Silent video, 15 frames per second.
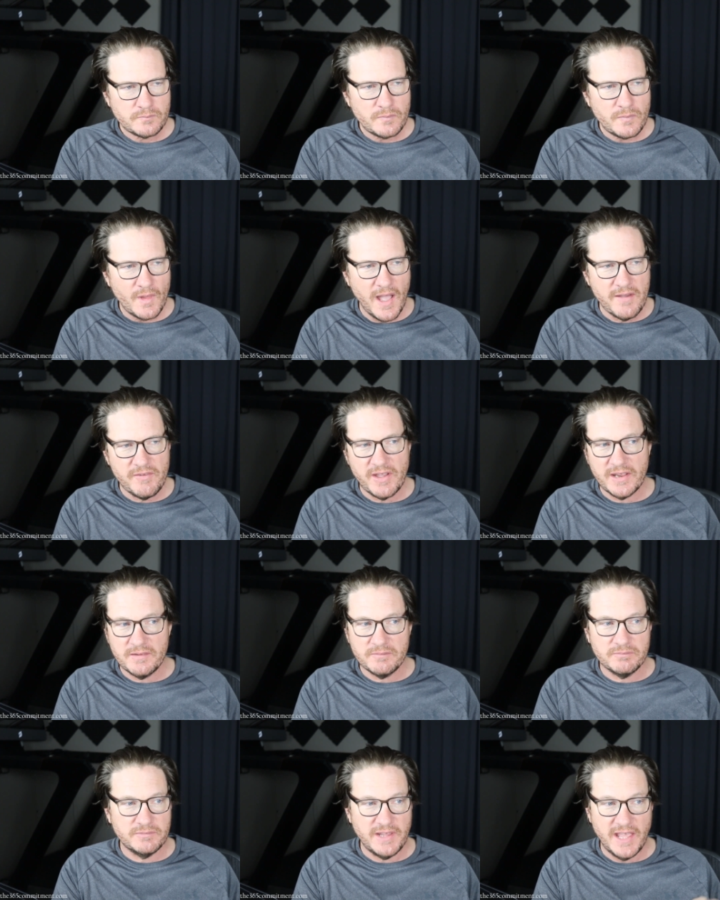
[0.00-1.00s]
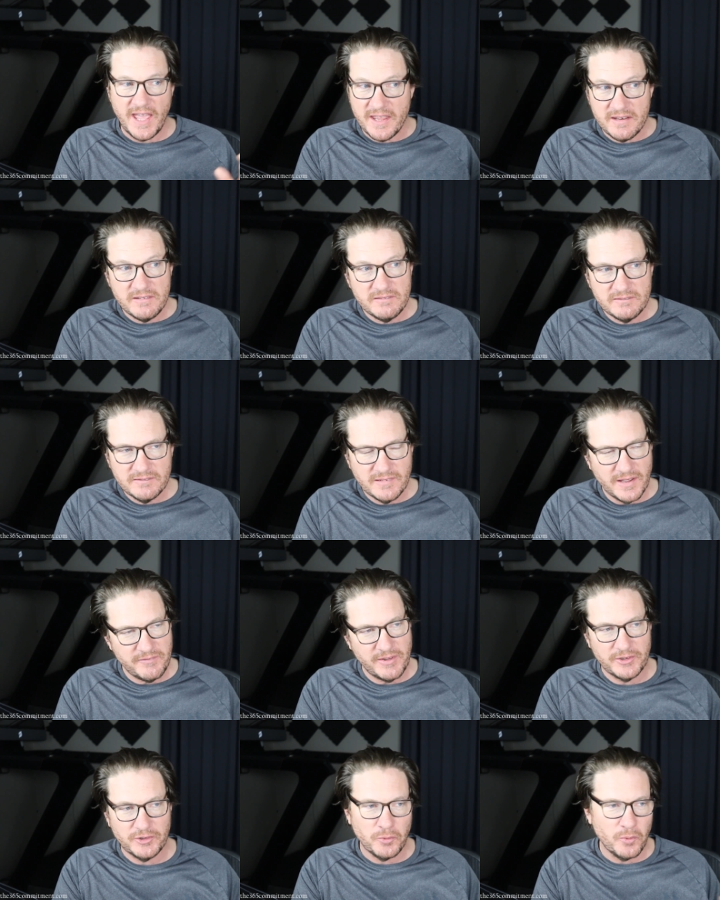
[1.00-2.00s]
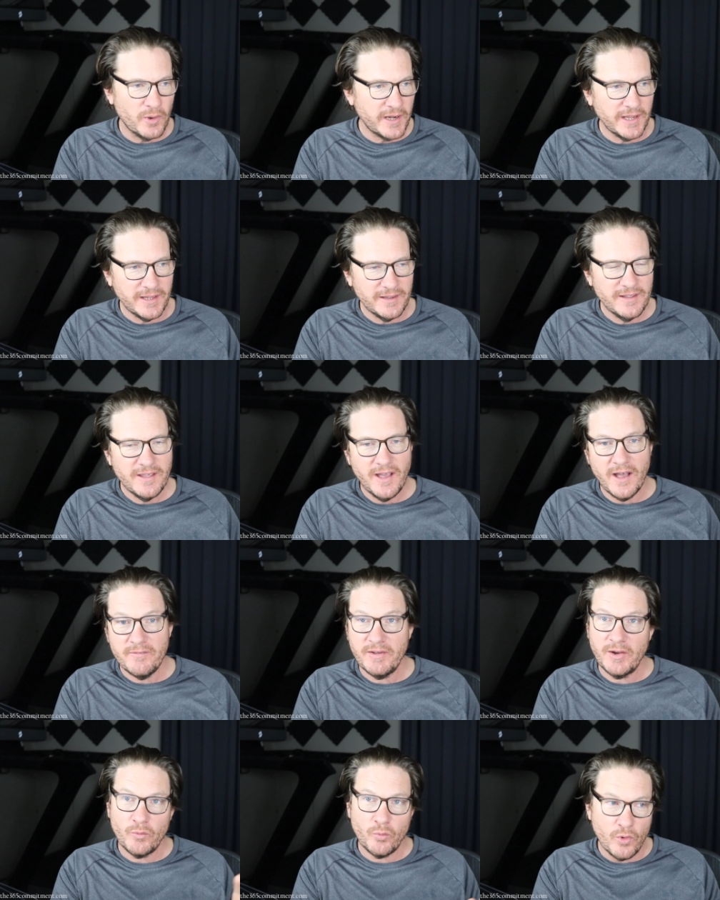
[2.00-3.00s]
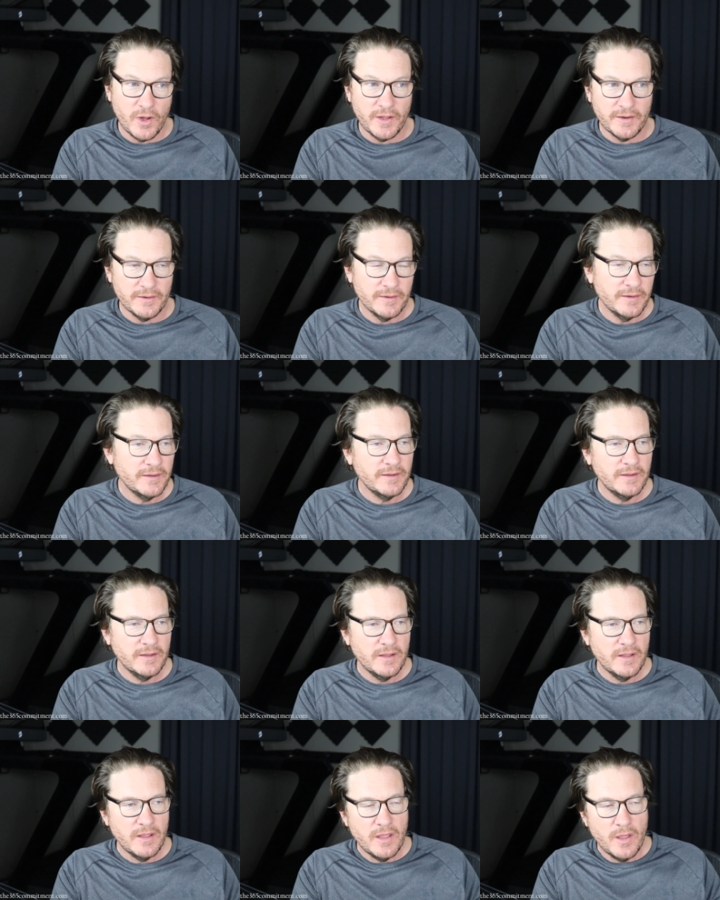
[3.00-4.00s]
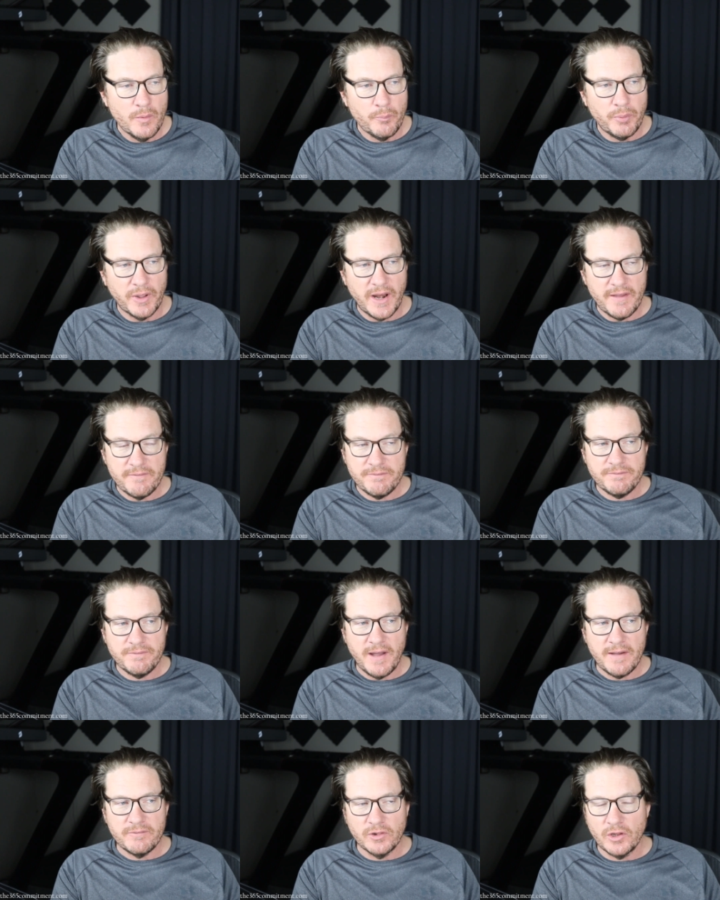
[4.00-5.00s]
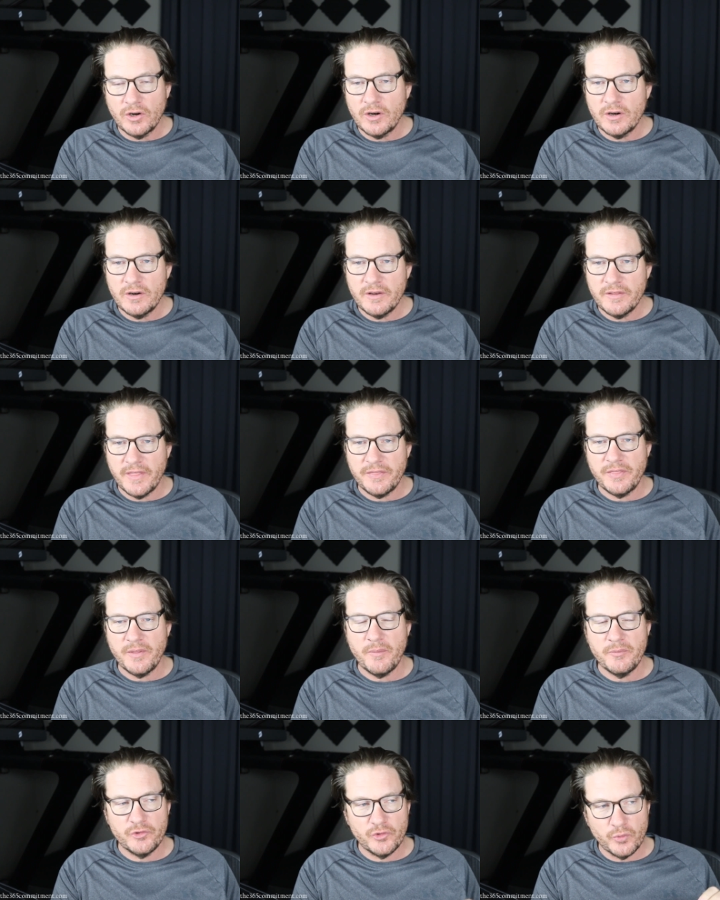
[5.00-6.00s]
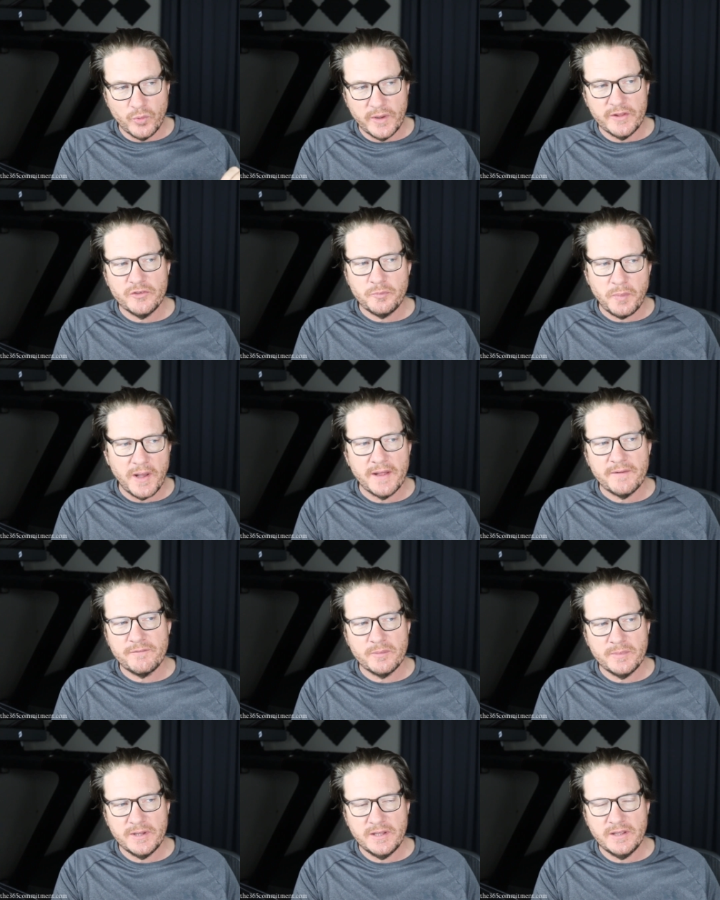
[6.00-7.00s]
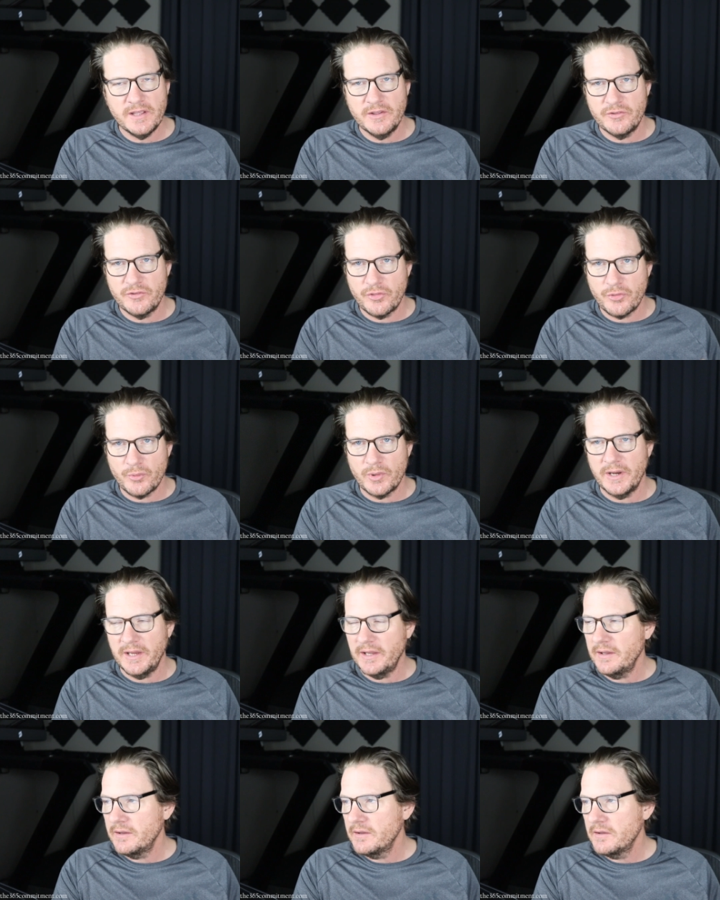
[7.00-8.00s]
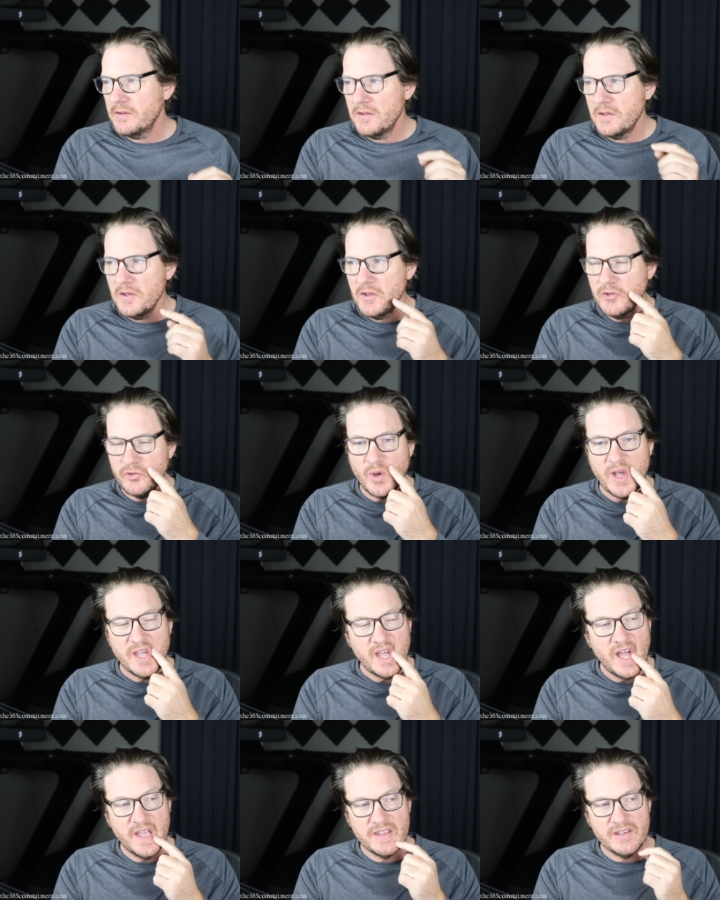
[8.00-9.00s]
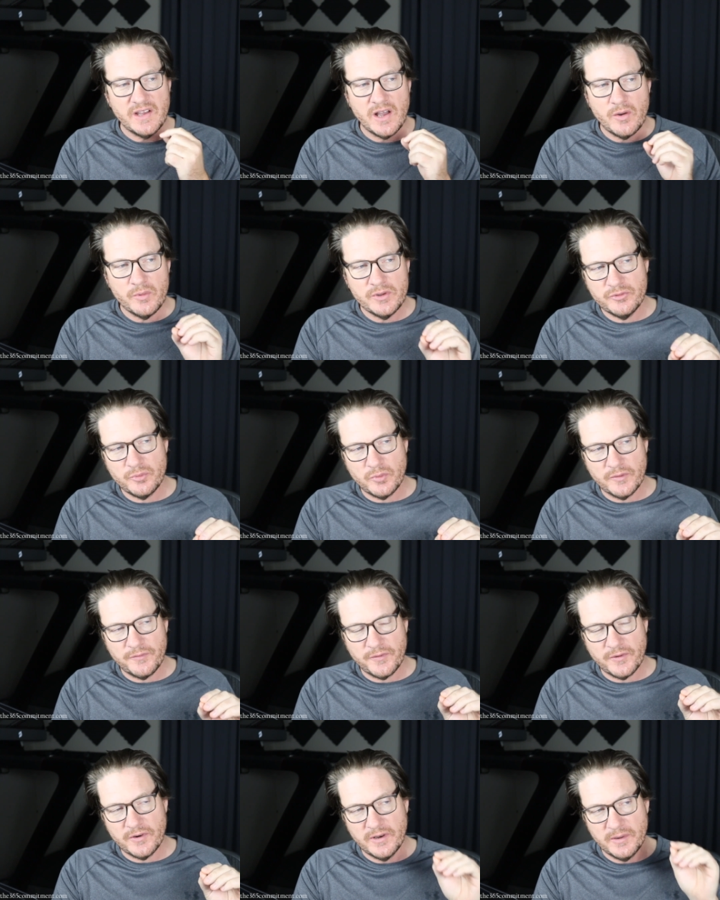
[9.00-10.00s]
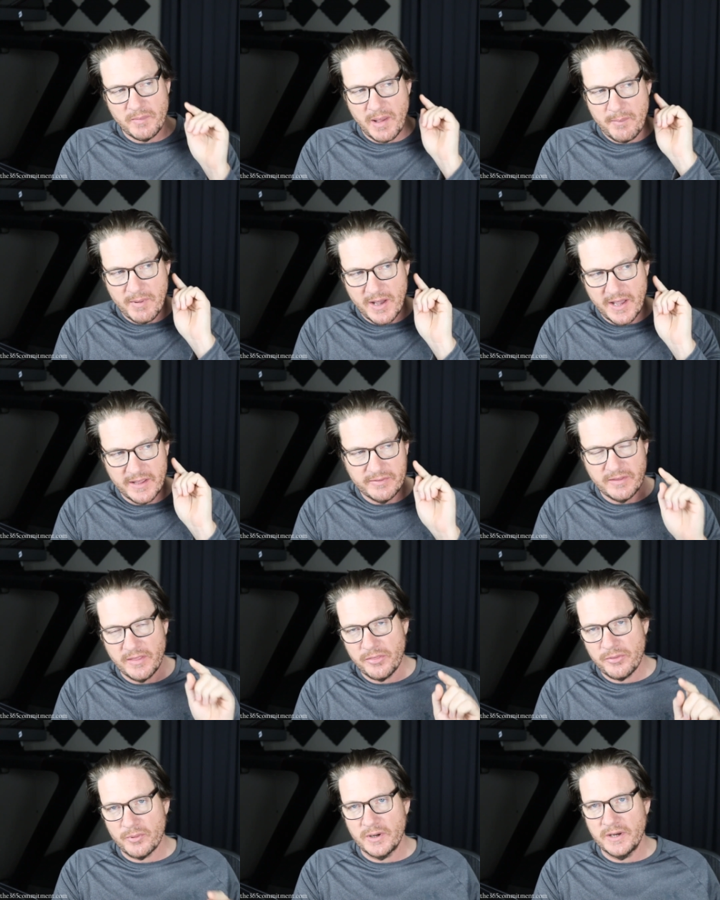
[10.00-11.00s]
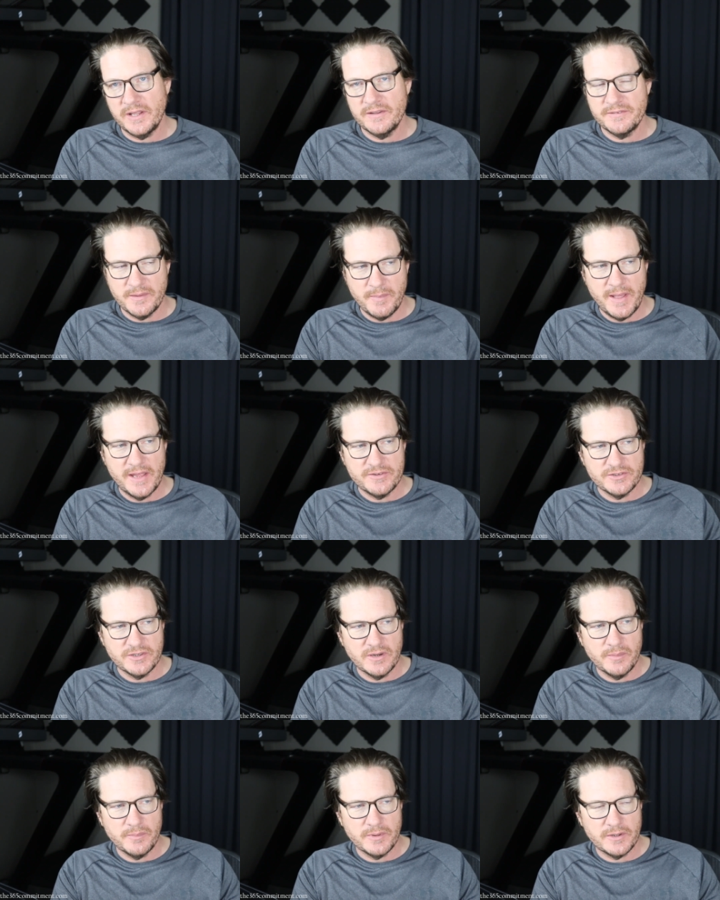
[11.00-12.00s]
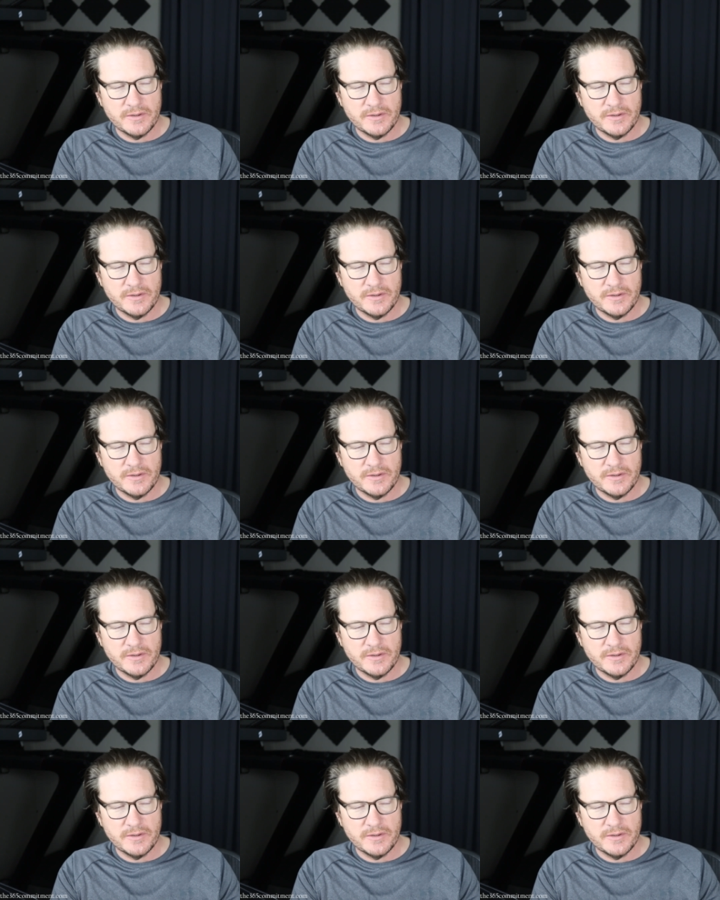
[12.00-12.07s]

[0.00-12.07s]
I've had 10, I've had 20, I've had one. But I've I've learned that the sweet spot for me is three. So I, I always refer in my mind that three is the magic number.